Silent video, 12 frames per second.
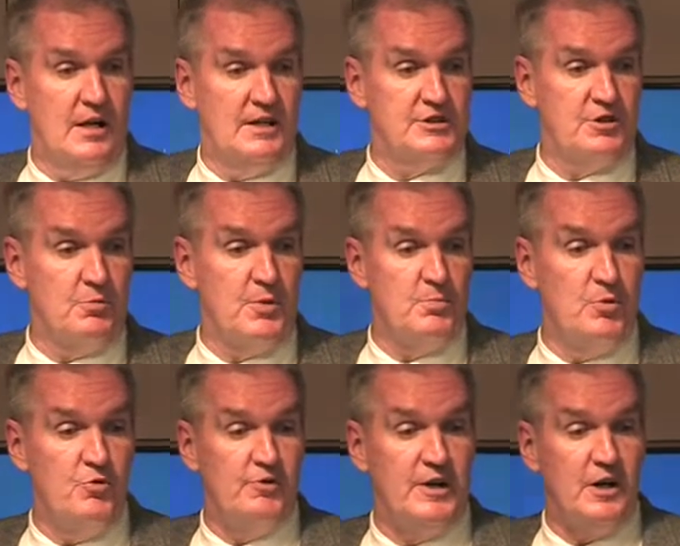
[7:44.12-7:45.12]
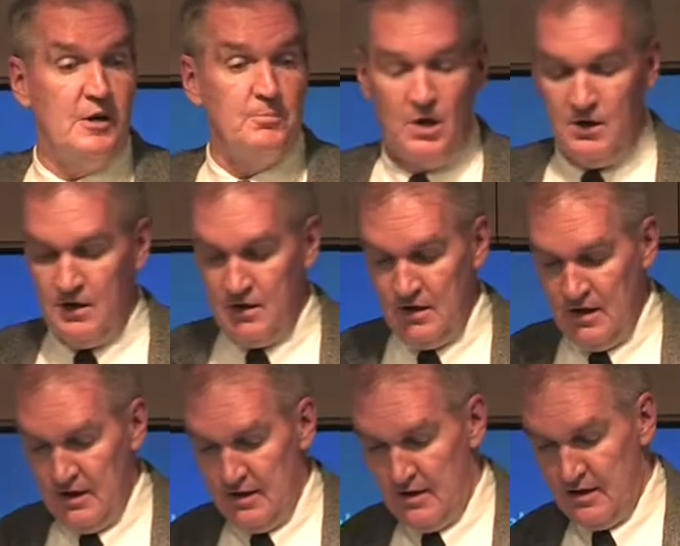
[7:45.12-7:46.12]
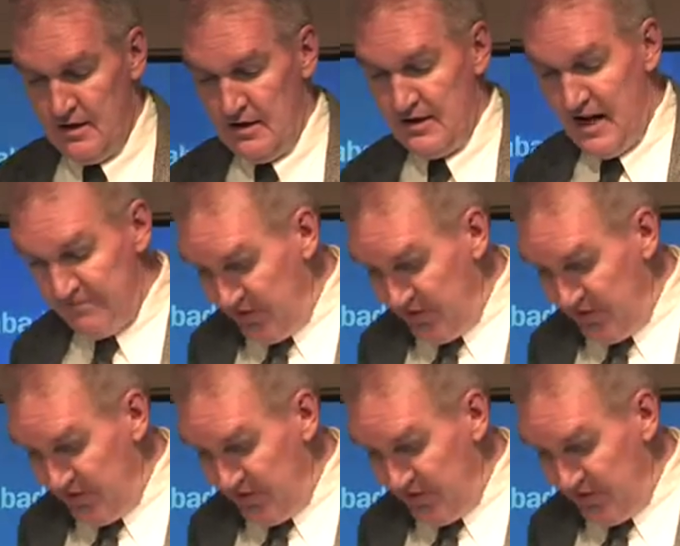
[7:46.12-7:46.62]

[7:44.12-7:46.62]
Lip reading: still been moving up. Not